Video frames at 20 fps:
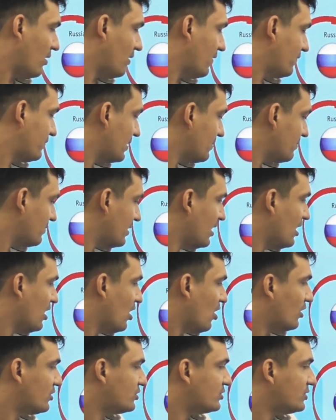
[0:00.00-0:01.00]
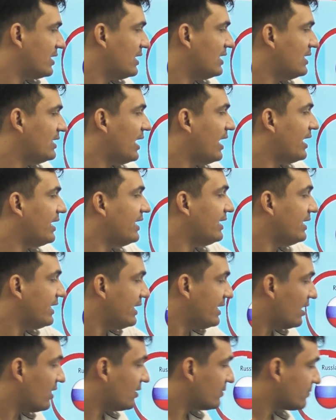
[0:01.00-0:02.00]
all of them. Australia,
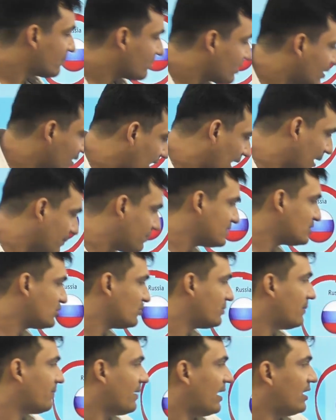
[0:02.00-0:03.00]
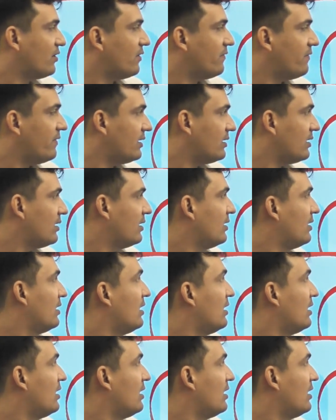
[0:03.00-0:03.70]
India happens to be a part of it.